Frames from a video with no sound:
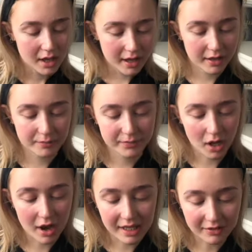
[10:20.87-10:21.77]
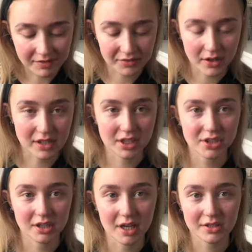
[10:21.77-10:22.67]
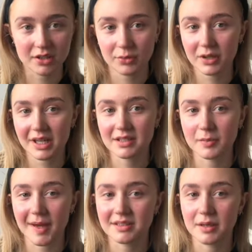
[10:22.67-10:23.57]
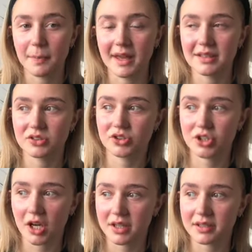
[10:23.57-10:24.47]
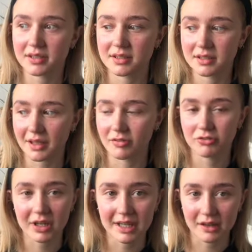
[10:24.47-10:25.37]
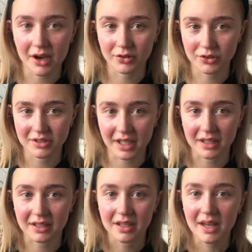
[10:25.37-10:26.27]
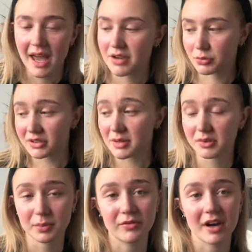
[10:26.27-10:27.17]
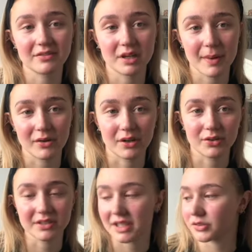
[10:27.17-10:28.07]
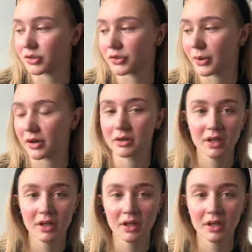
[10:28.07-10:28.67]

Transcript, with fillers: Um, I love this foundation. I don't know what it is about it, but it's just really light on your skin. Everyone seems to be raving about it on TikTok as well.